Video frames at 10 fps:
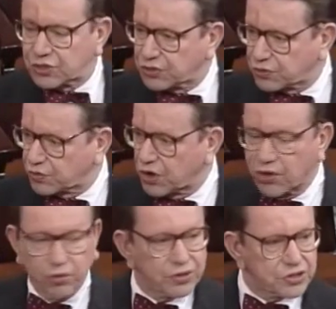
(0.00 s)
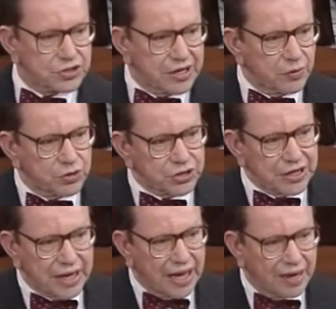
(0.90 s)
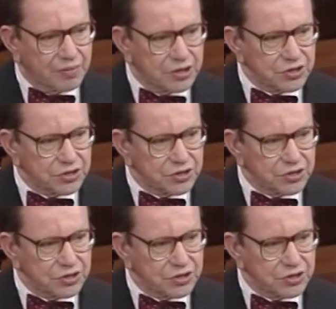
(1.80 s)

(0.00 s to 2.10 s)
Thoreau, the distinguished economist,